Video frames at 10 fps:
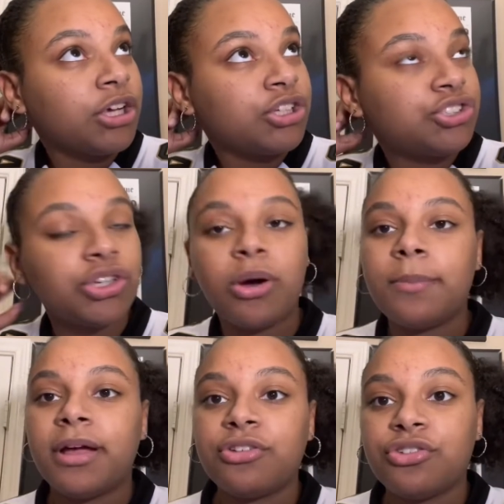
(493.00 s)
So
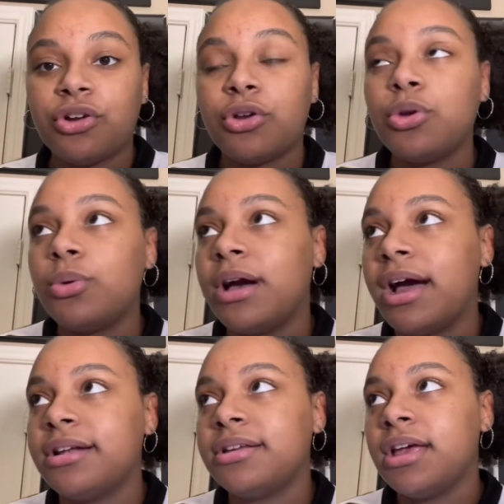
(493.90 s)
I'm not sure who
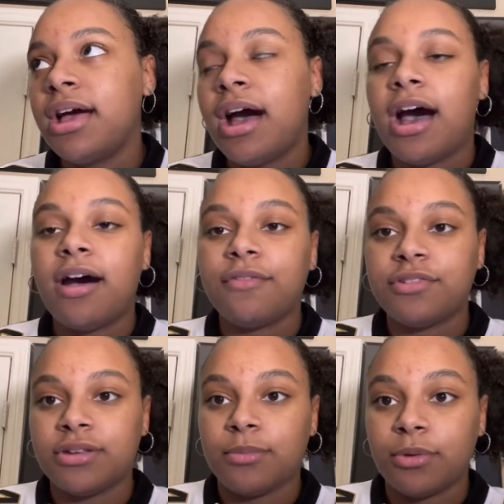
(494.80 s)
got,
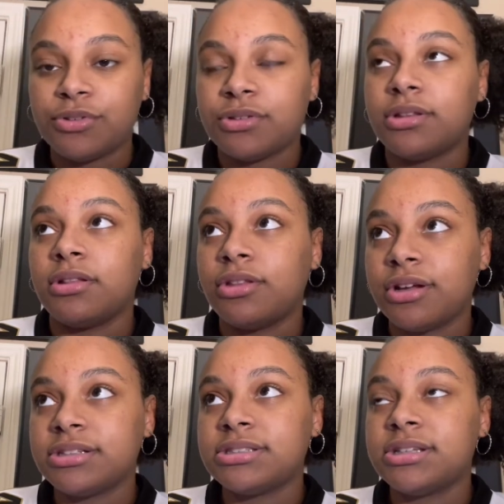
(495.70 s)
obviously, most of the
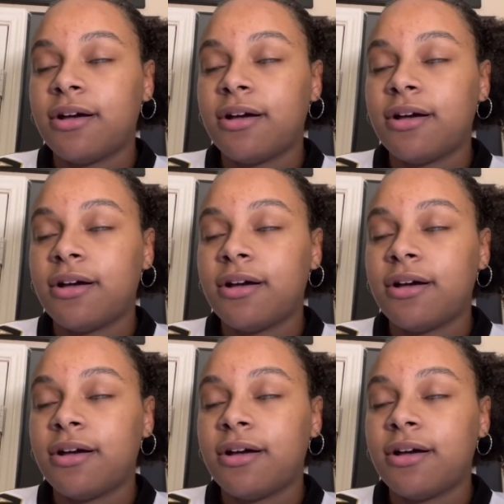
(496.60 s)
looks.